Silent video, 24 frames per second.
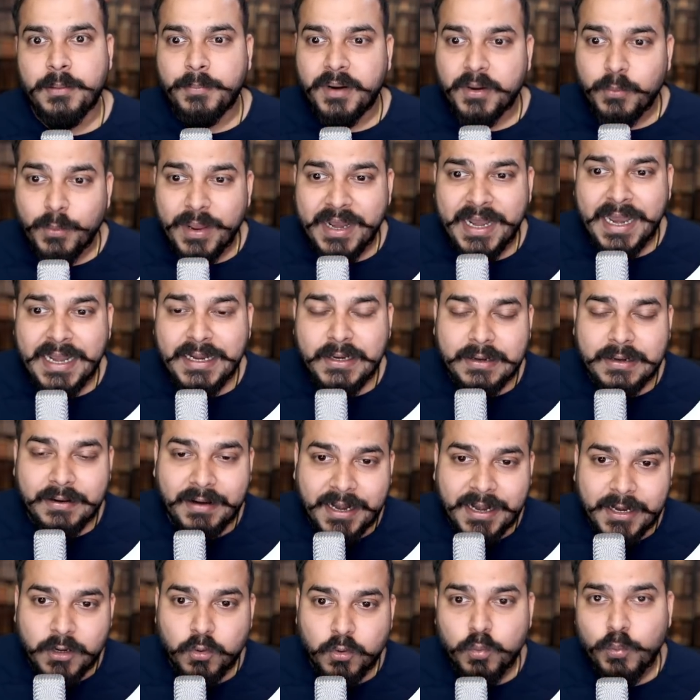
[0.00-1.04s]
But when
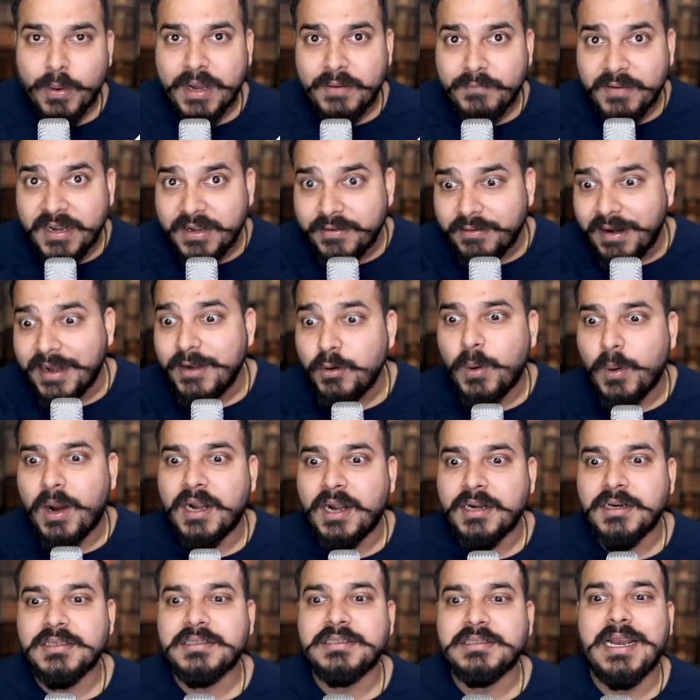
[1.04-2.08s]
we try to
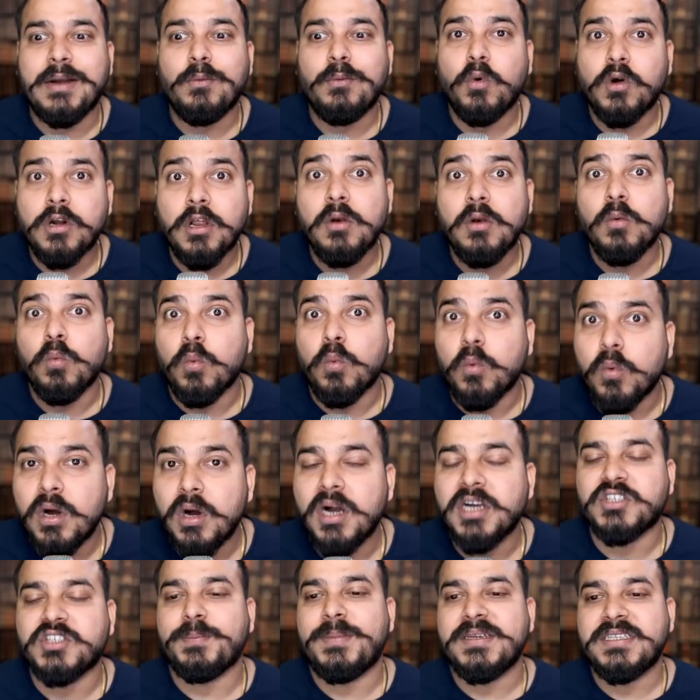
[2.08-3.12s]
understand what all
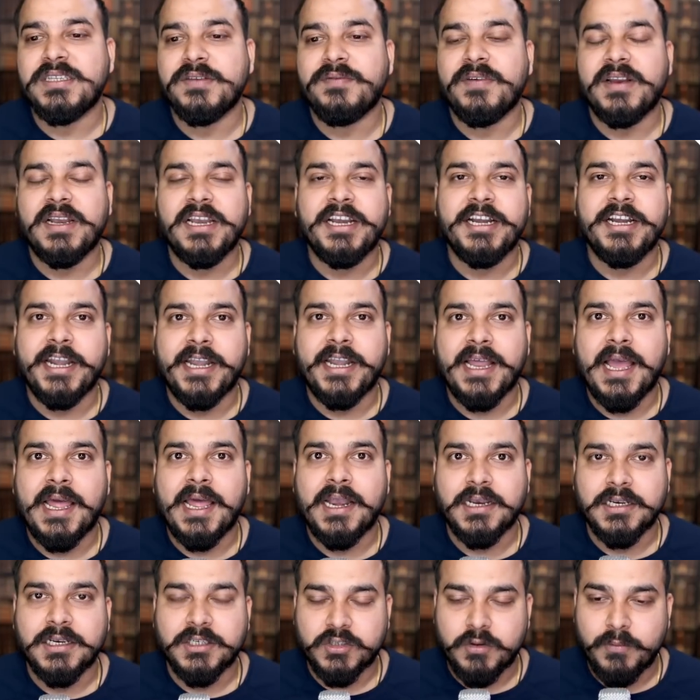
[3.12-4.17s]
work specifically data
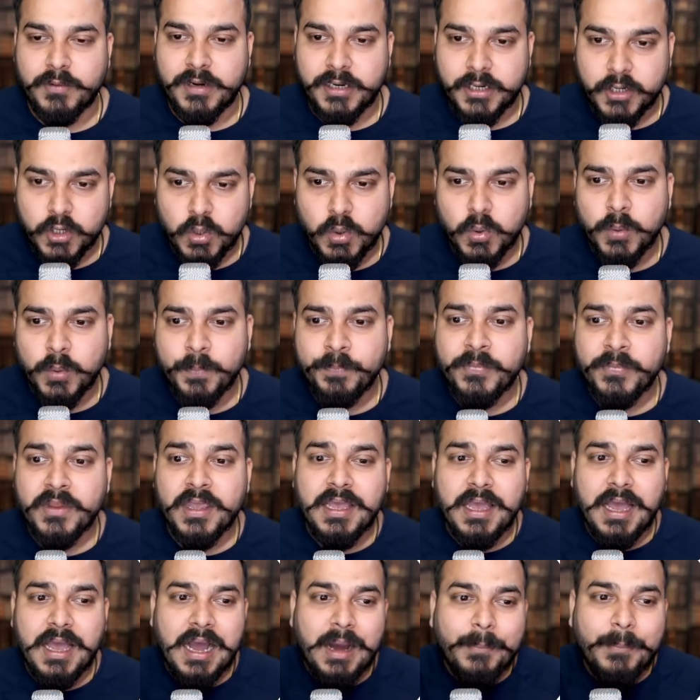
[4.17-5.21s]
analyst will do,
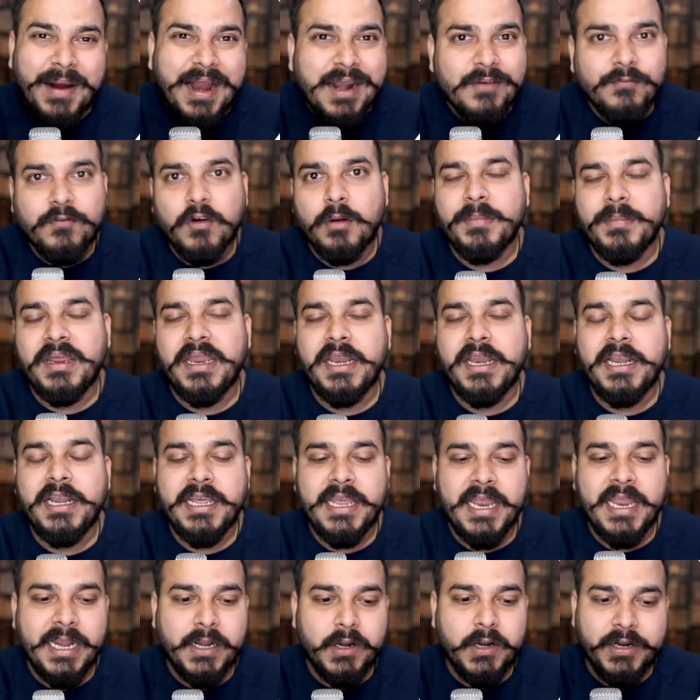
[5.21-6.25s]
apart from EDA,
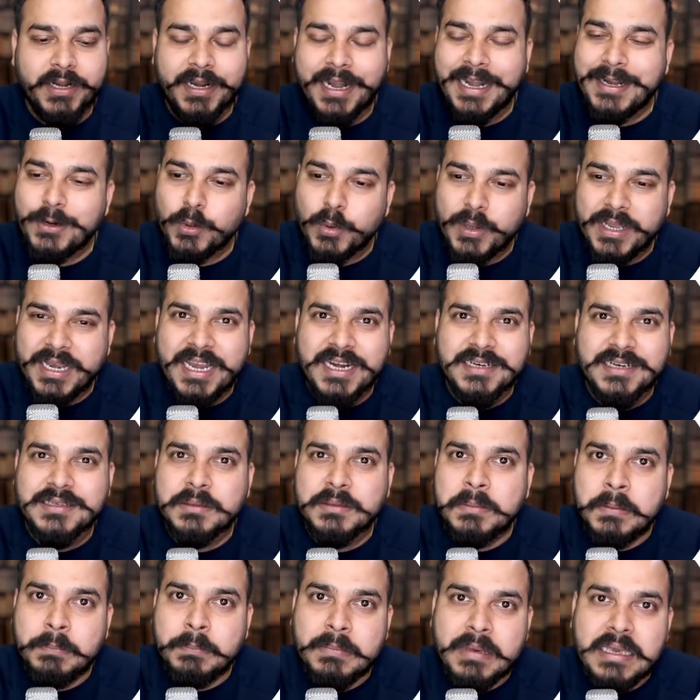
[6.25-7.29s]
it will try to create
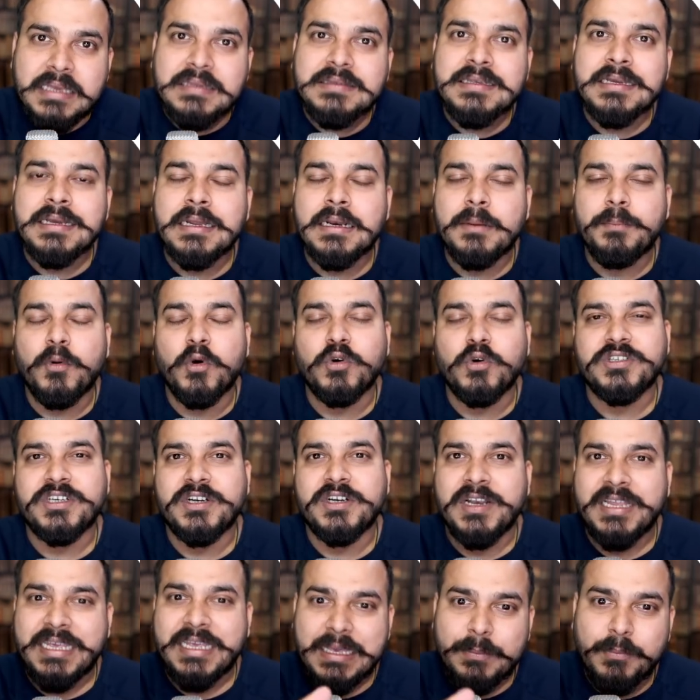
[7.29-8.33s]
some amazing reports.
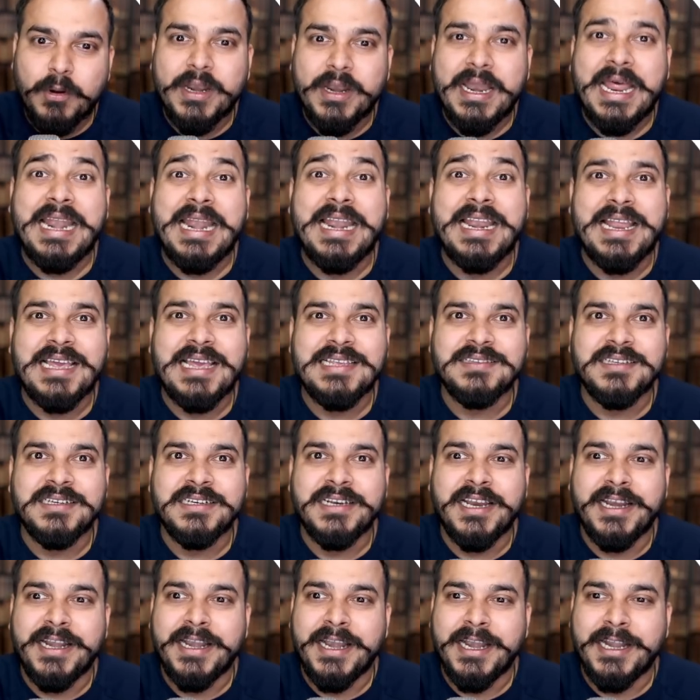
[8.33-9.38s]
It will keep on
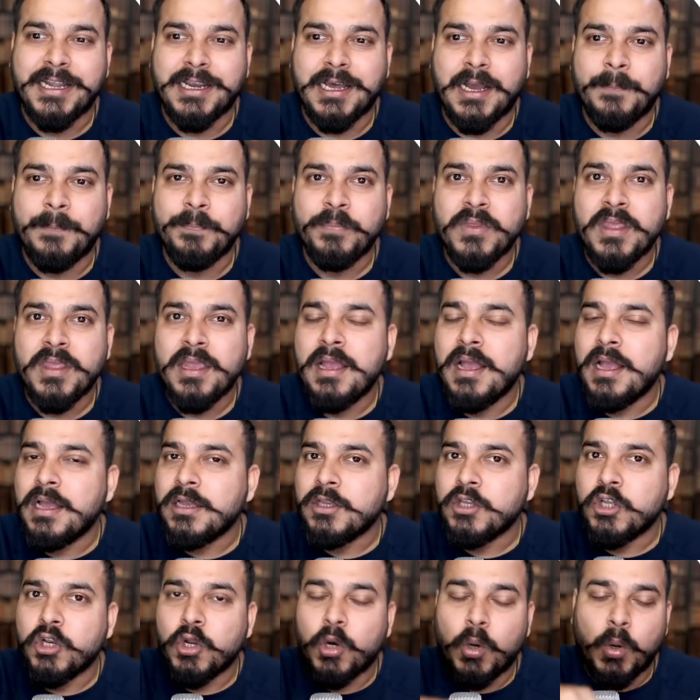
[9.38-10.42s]
analyzing the data,
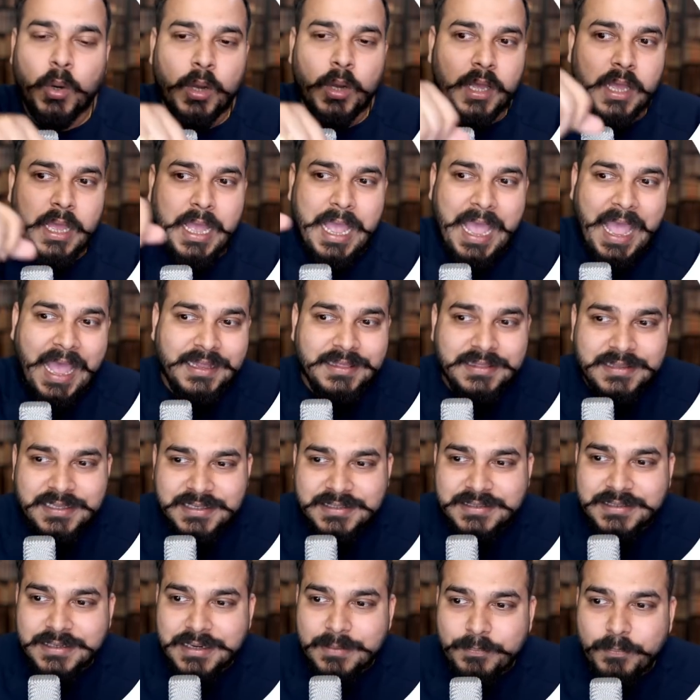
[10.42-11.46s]
you know, and
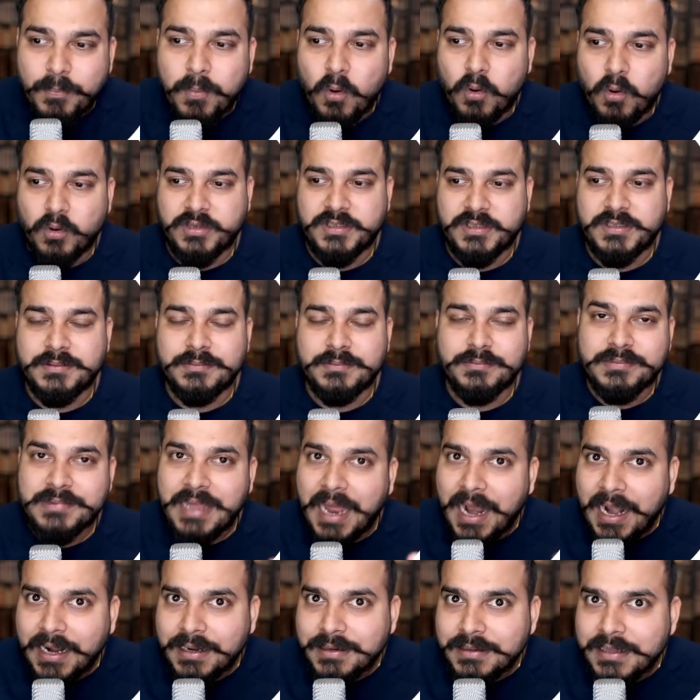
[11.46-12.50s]
these reports
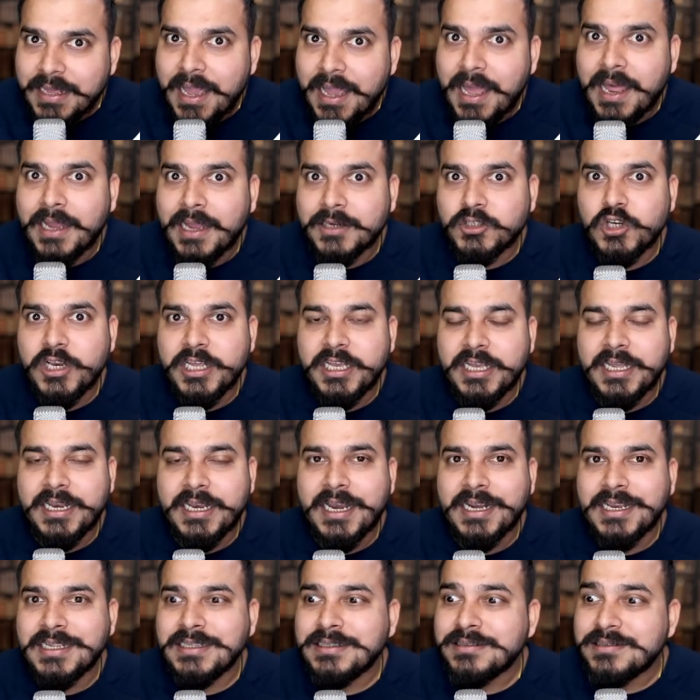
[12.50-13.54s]
that they are actually
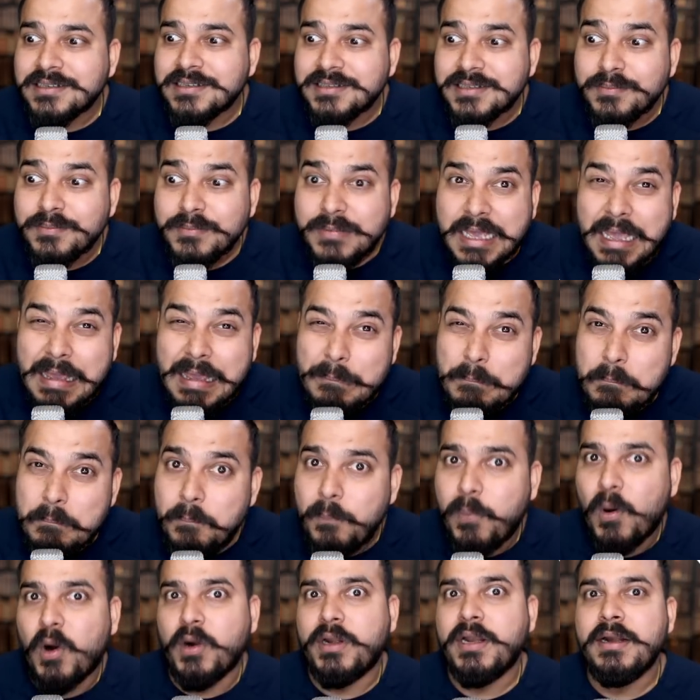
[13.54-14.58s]
creating, these are some
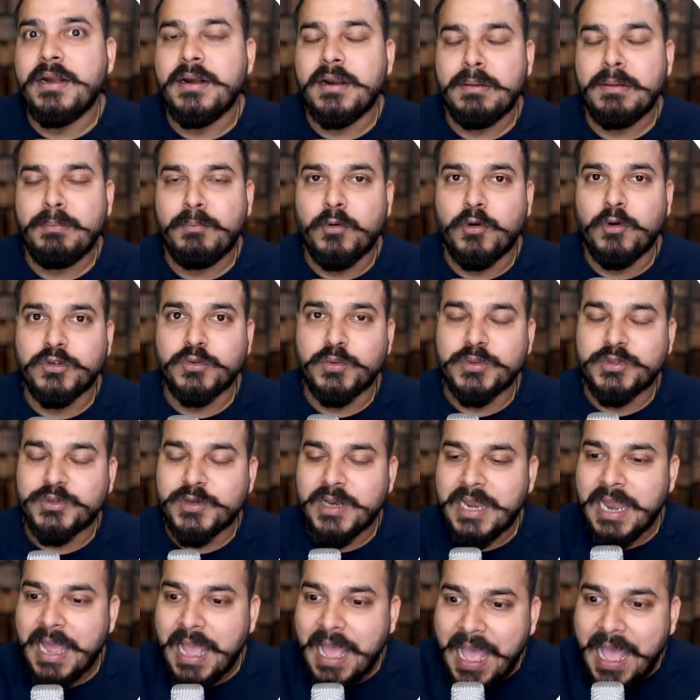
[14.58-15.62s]
important reports which
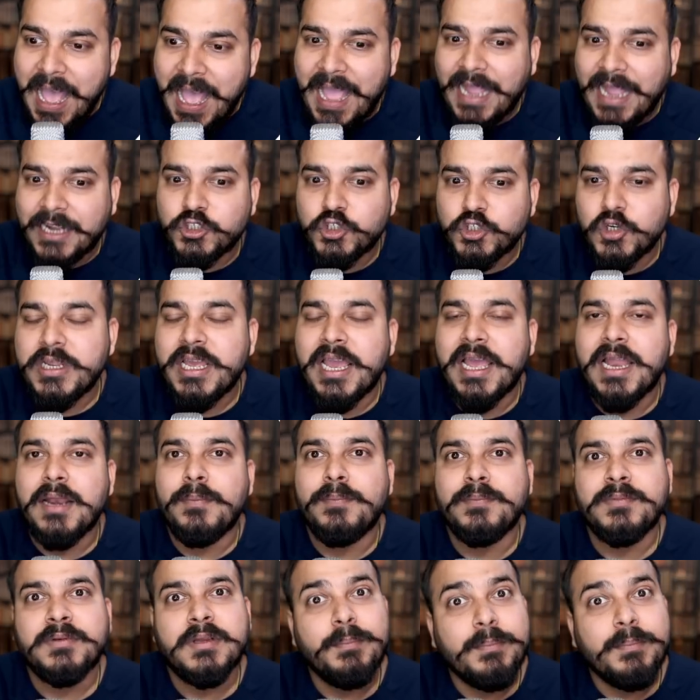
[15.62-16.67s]
will actually
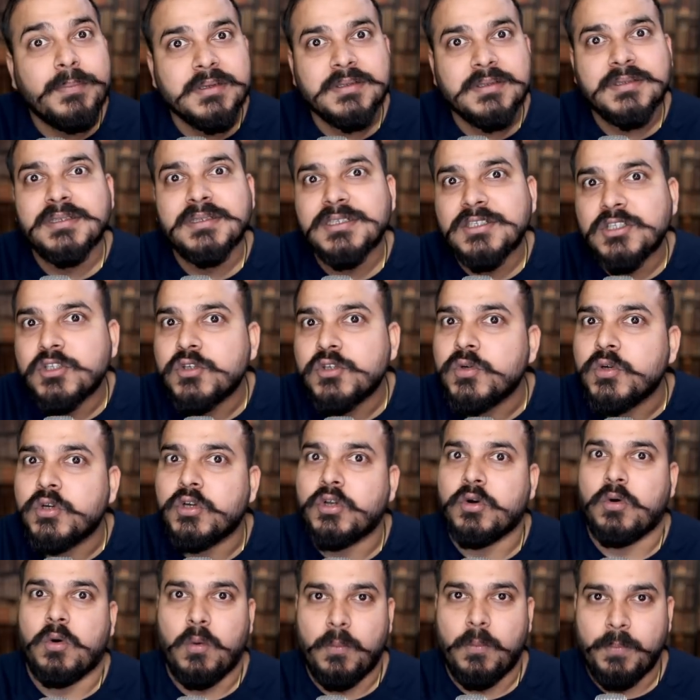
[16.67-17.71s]
help the business to
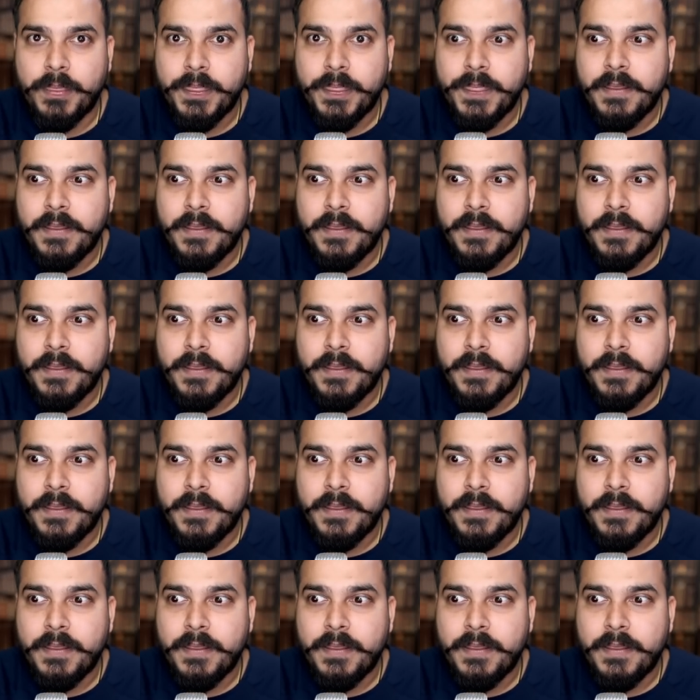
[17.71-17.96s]
grow.